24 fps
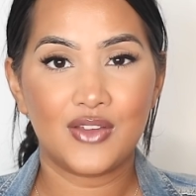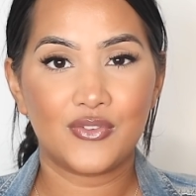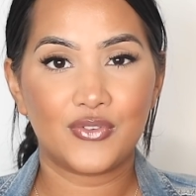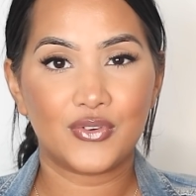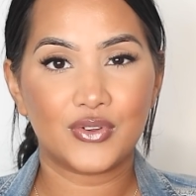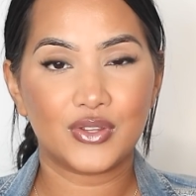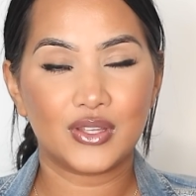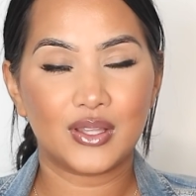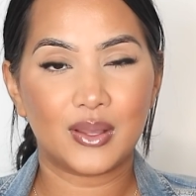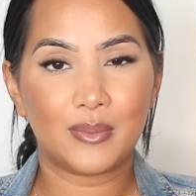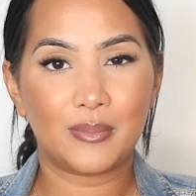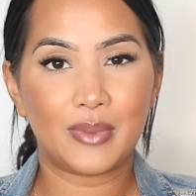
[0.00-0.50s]

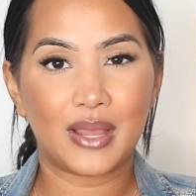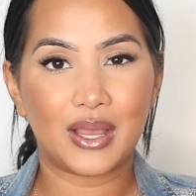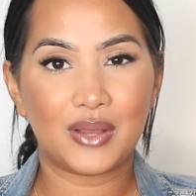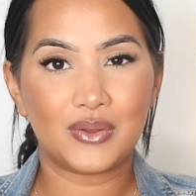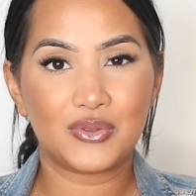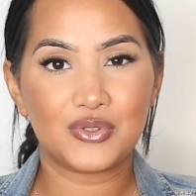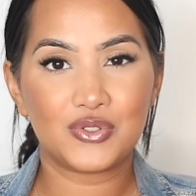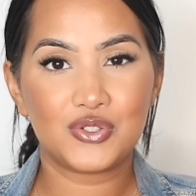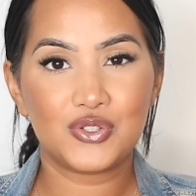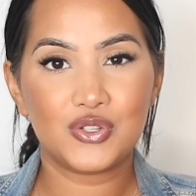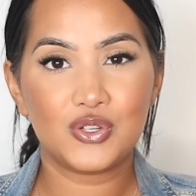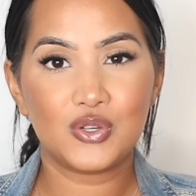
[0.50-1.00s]
for
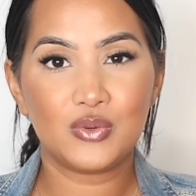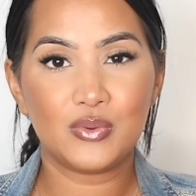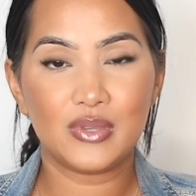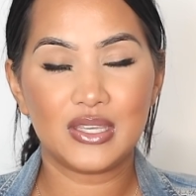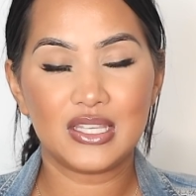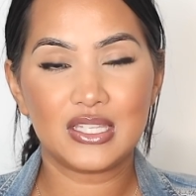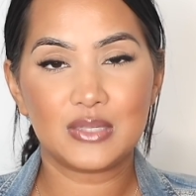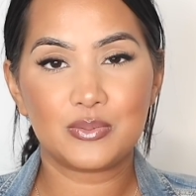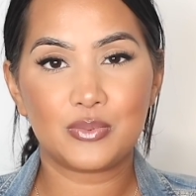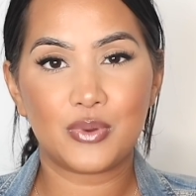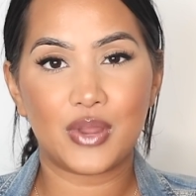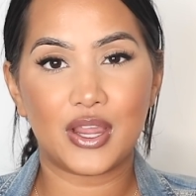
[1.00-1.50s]
about 2
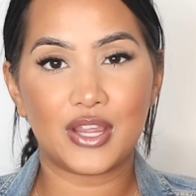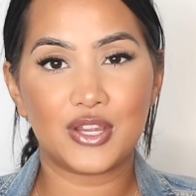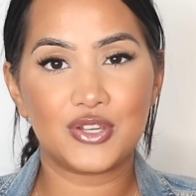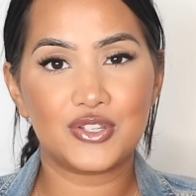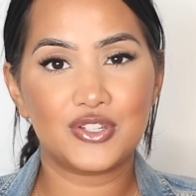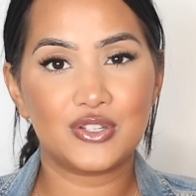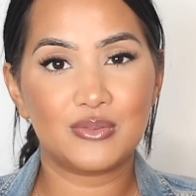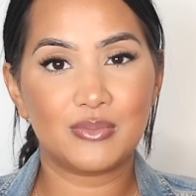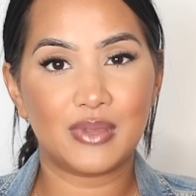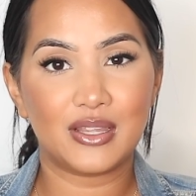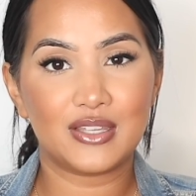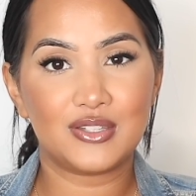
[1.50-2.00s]
weeks prior
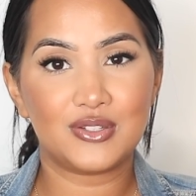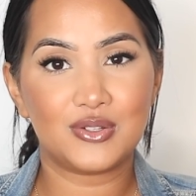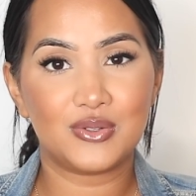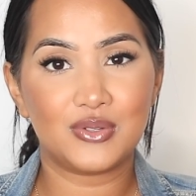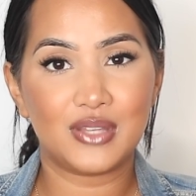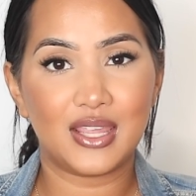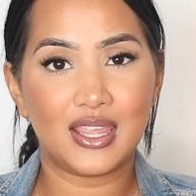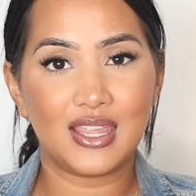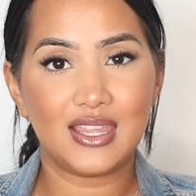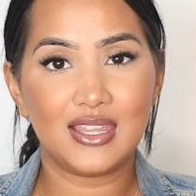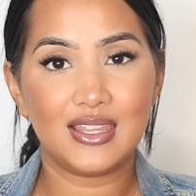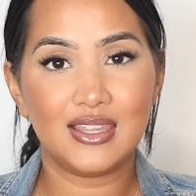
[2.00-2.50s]
to my
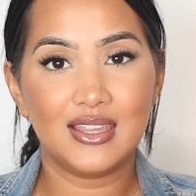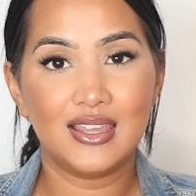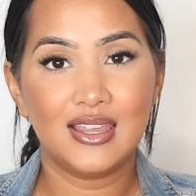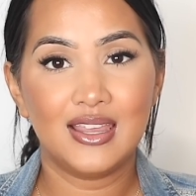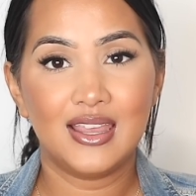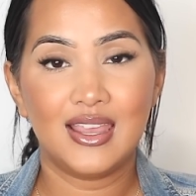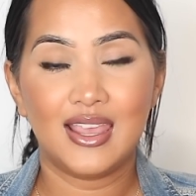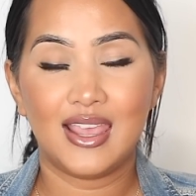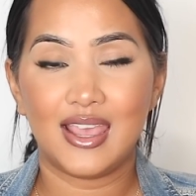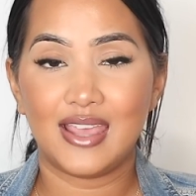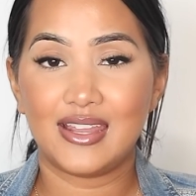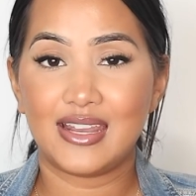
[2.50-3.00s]
due date.
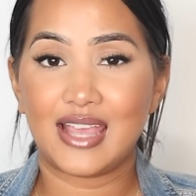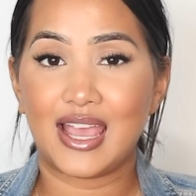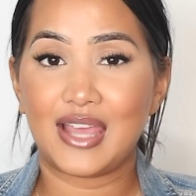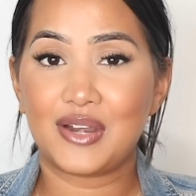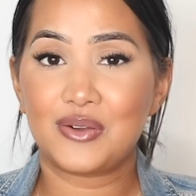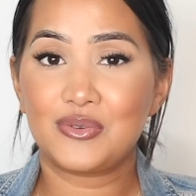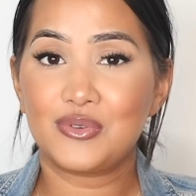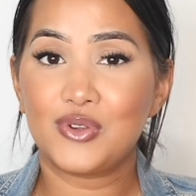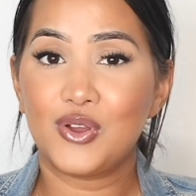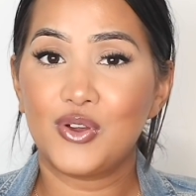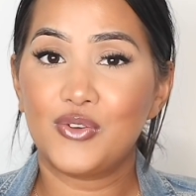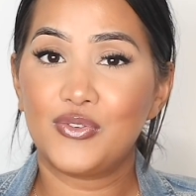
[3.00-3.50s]
And I
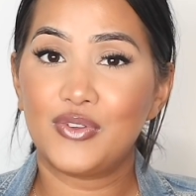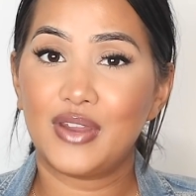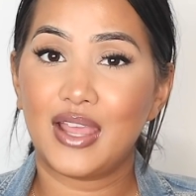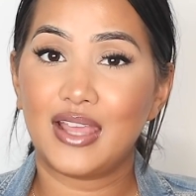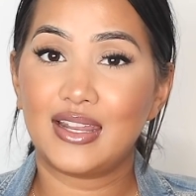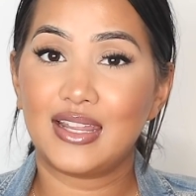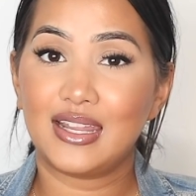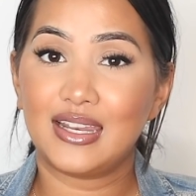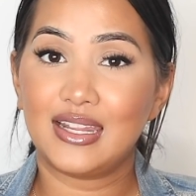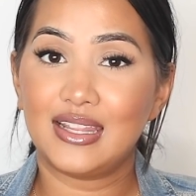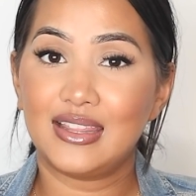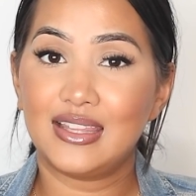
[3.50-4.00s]
don't know if it
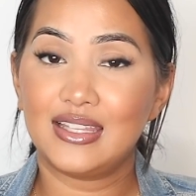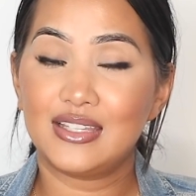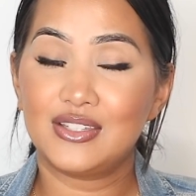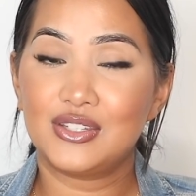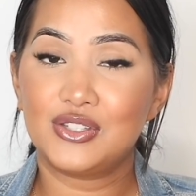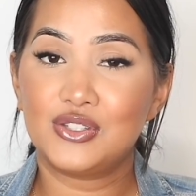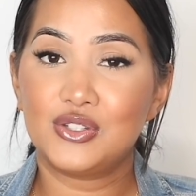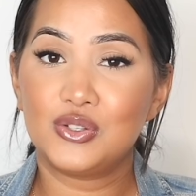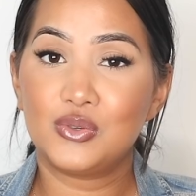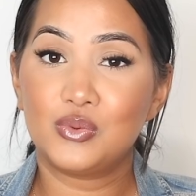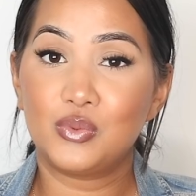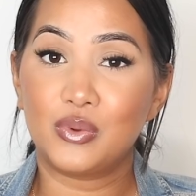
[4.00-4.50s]
had anything
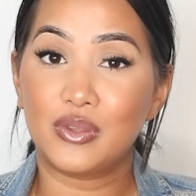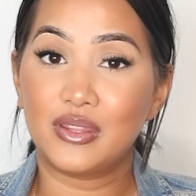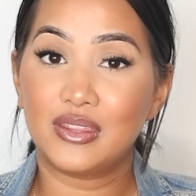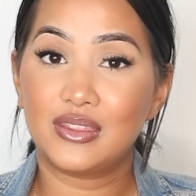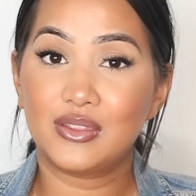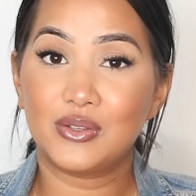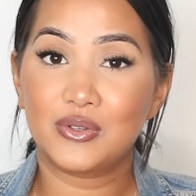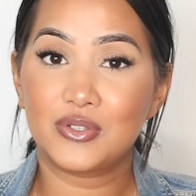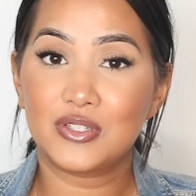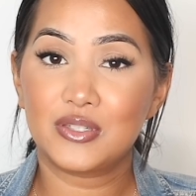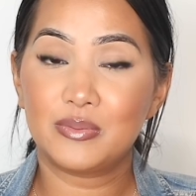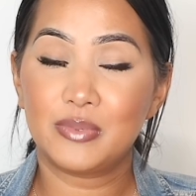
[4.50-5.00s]
to do
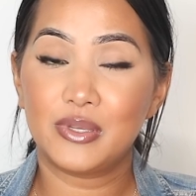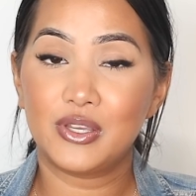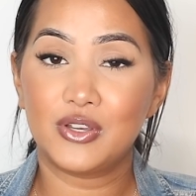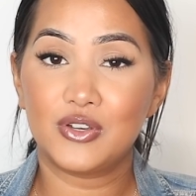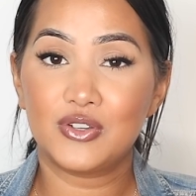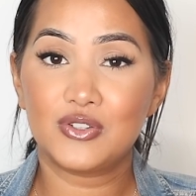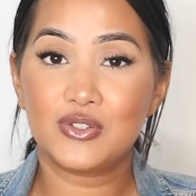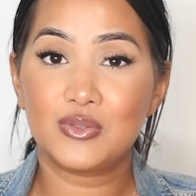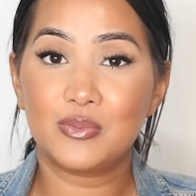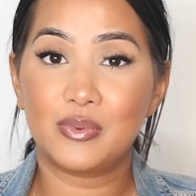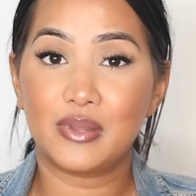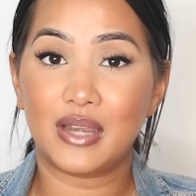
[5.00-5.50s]
with those
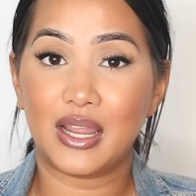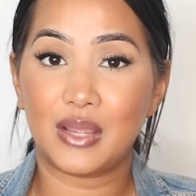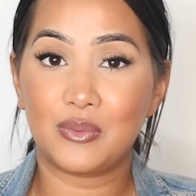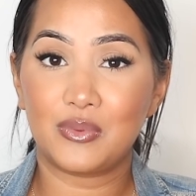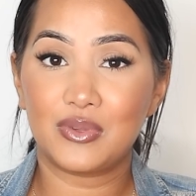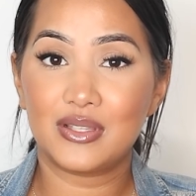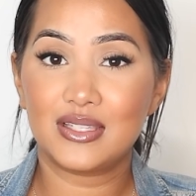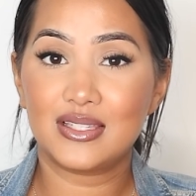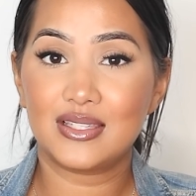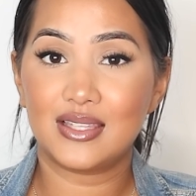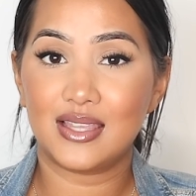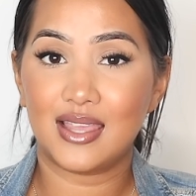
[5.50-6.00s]
pills, but I
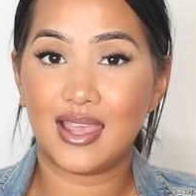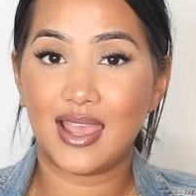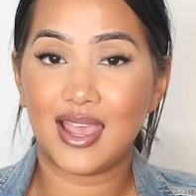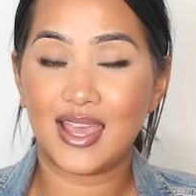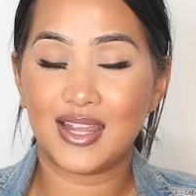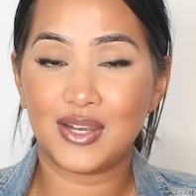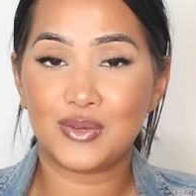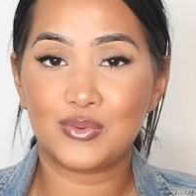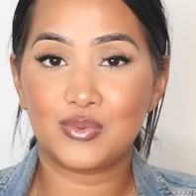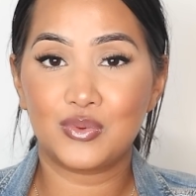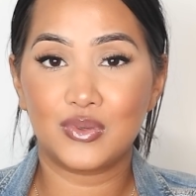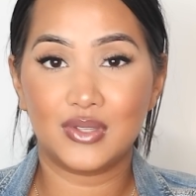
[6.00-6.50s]
would say I
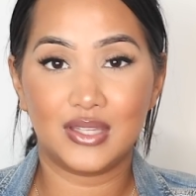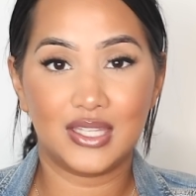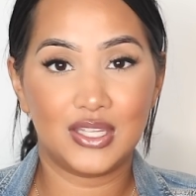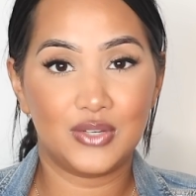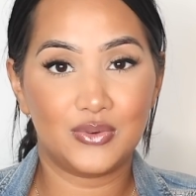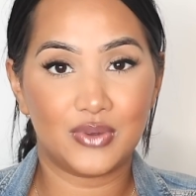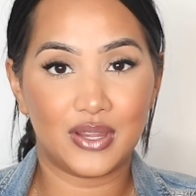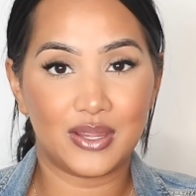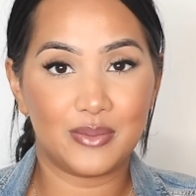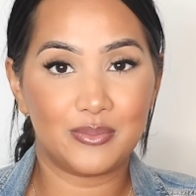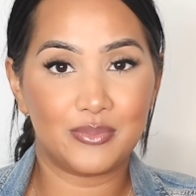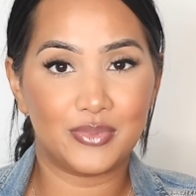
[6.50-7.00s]
had a really
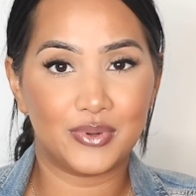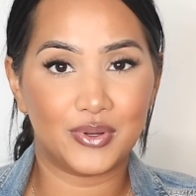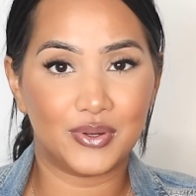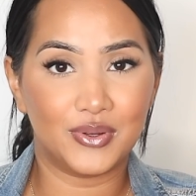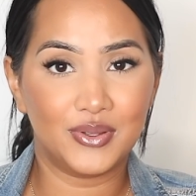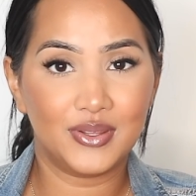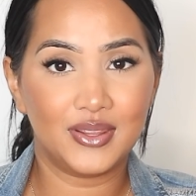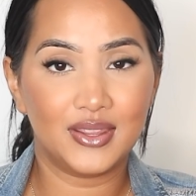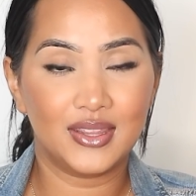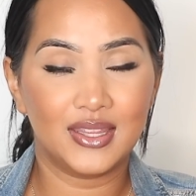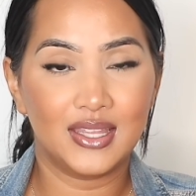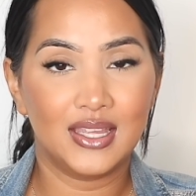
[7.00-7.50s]
great
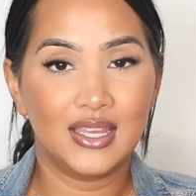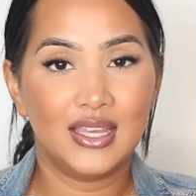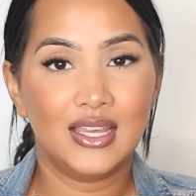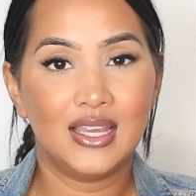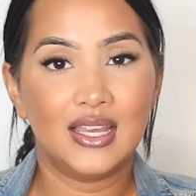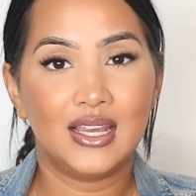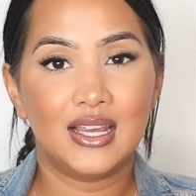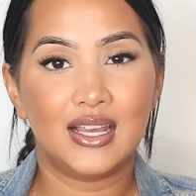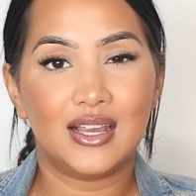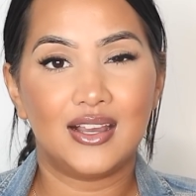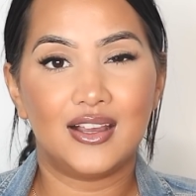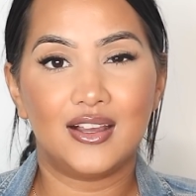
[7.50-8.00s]
birth.
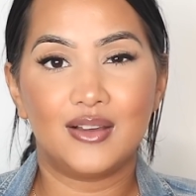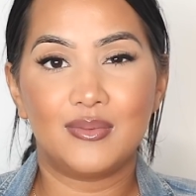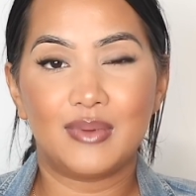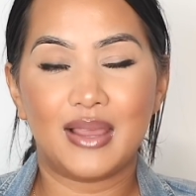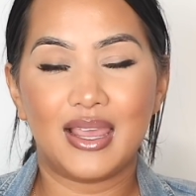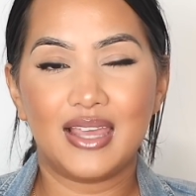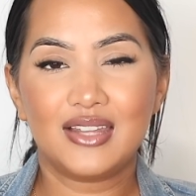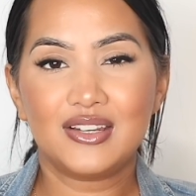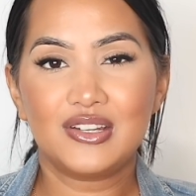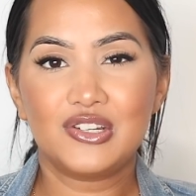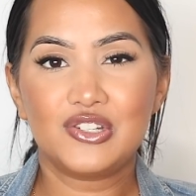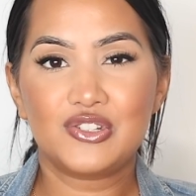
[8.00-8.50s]
I
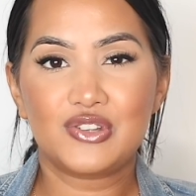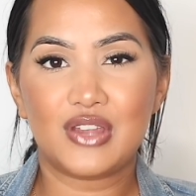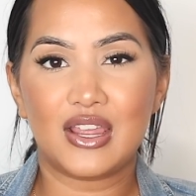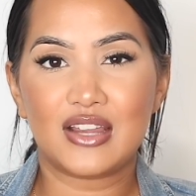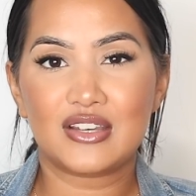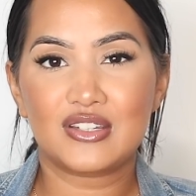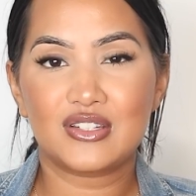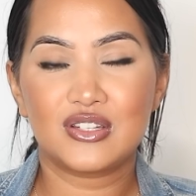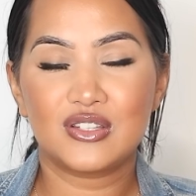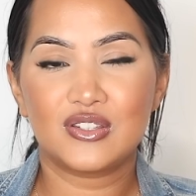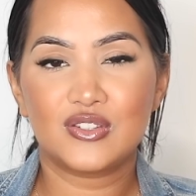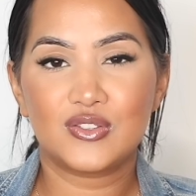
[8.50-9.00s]
had
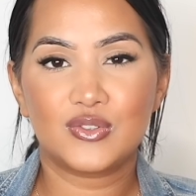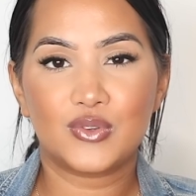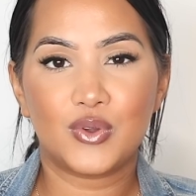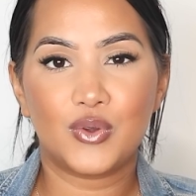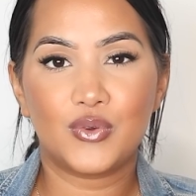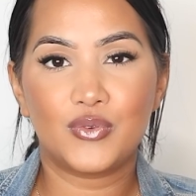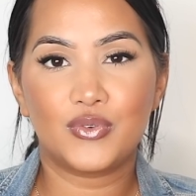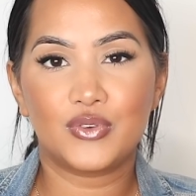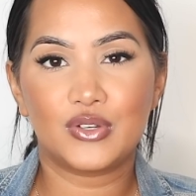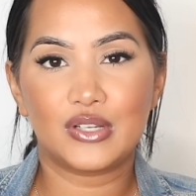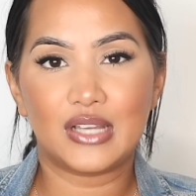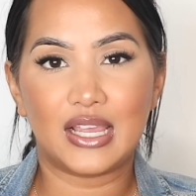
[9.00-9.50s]
contractions
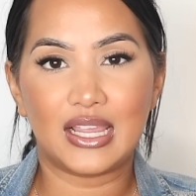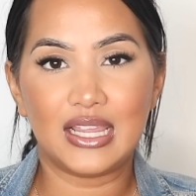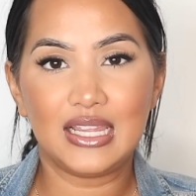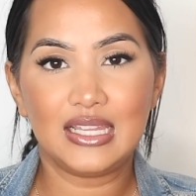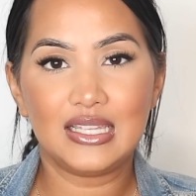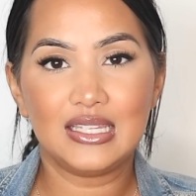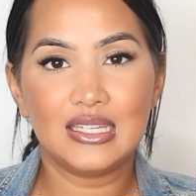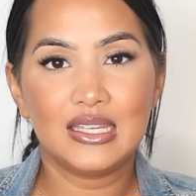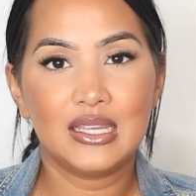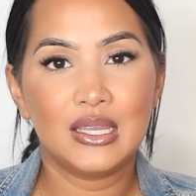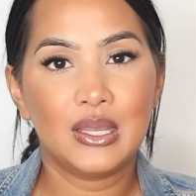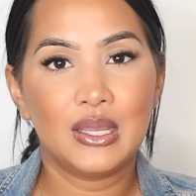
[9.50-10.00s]
overnight,